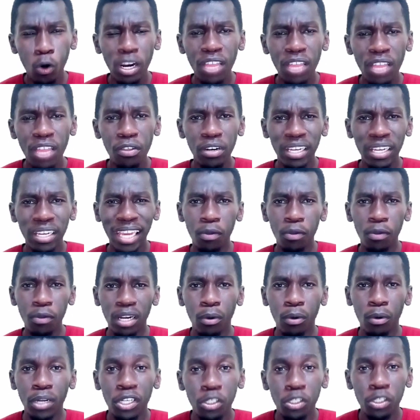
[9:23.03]
or another account
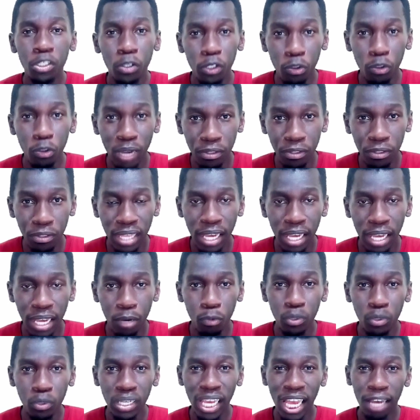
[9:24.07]
that I want to show you rather
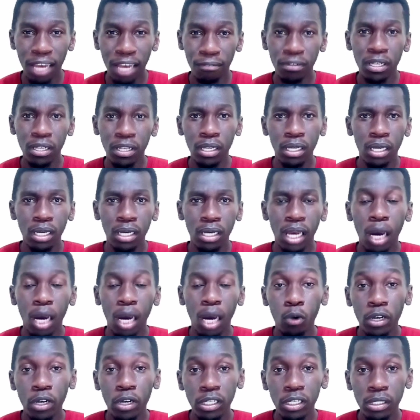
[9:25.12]
that we have
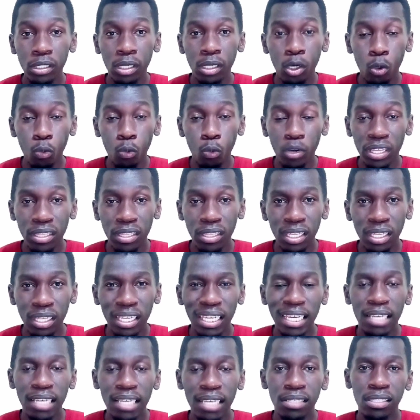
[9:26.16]
uh, worked with
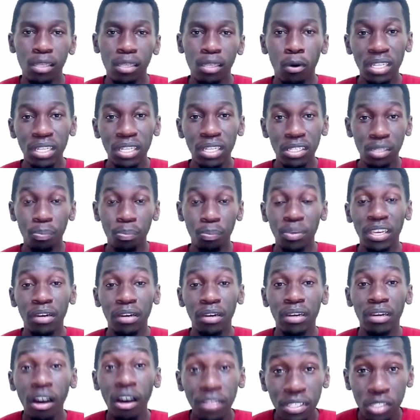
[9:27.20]
is the one that is
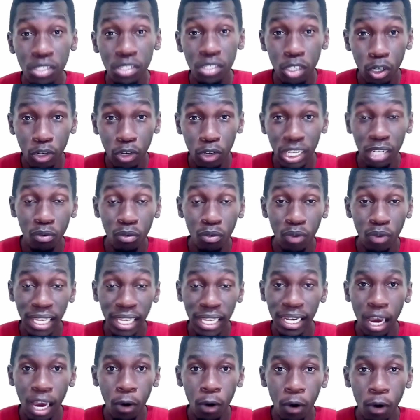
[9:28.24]
appearing on the screen
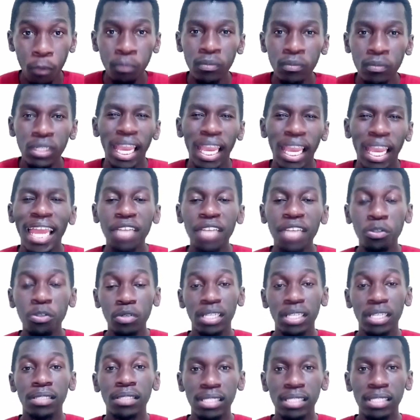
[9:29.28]
right now. And as
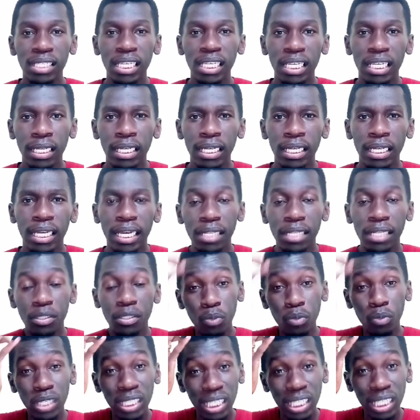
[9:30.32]
you can see,
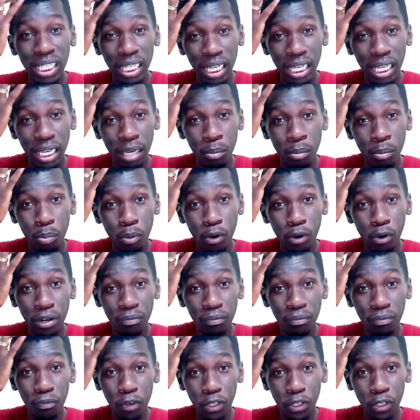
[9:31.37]
it's really
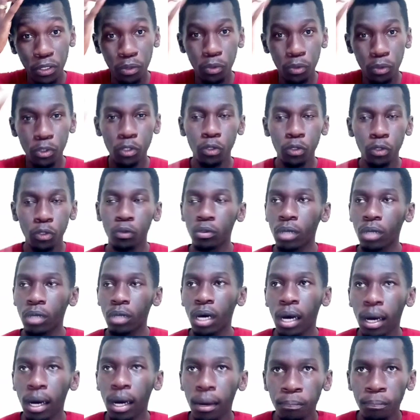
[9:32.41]
important for you
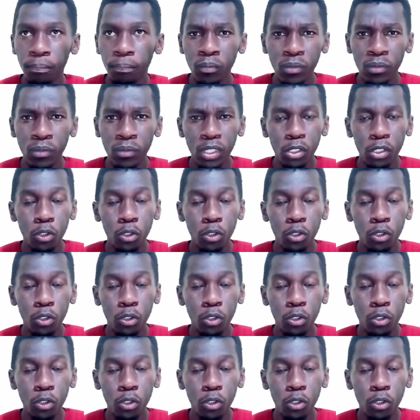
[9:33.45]
to, um,